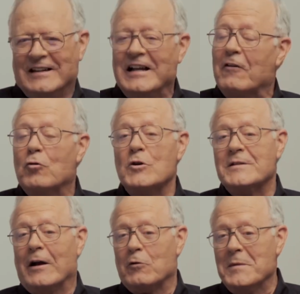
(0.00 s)
Yeah, of course.
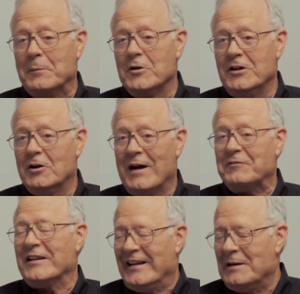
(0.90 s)
Now remember, you don't
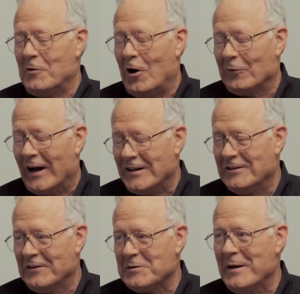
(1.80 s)
have to get them all right. You
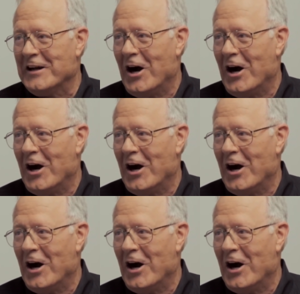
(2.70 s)
don't have correct.